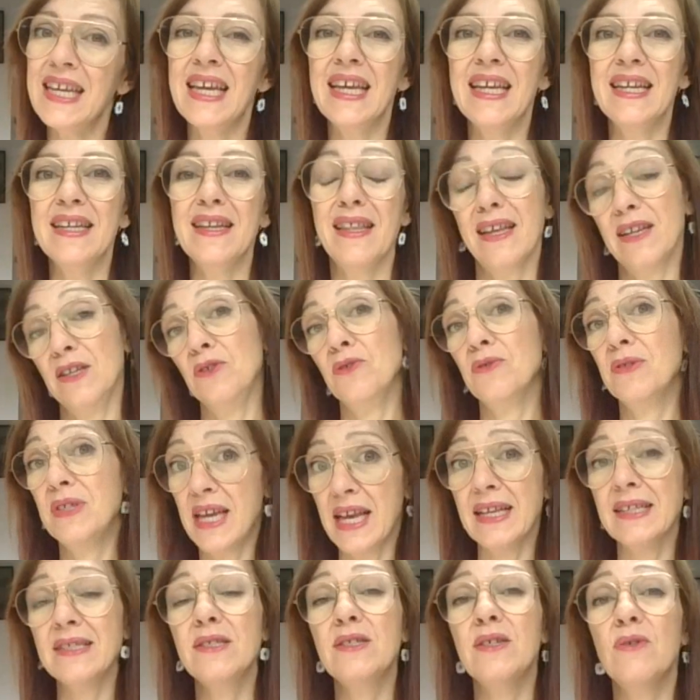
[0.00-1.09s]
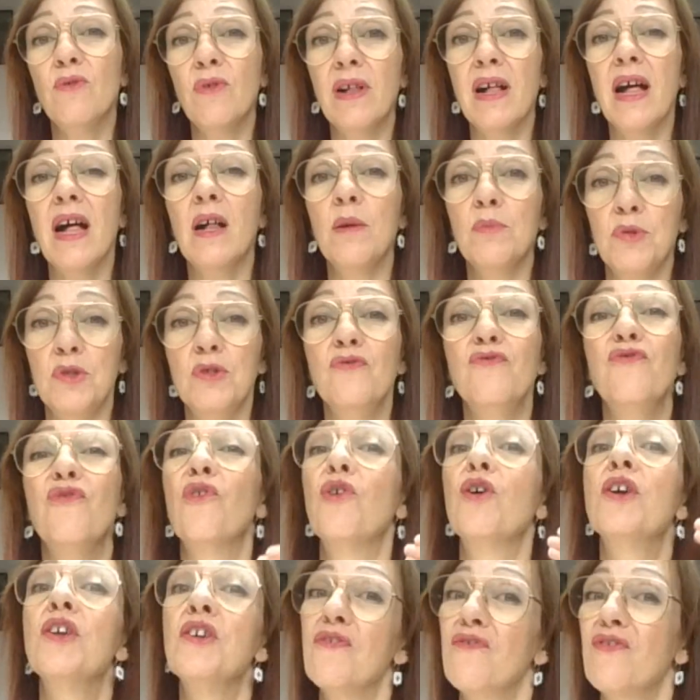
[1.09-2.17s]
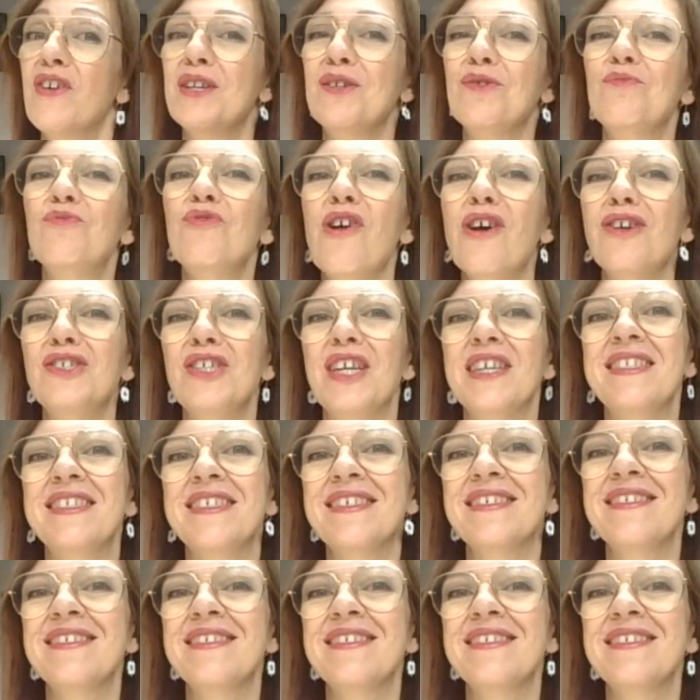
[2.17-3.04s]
and then your test will help you for your final project.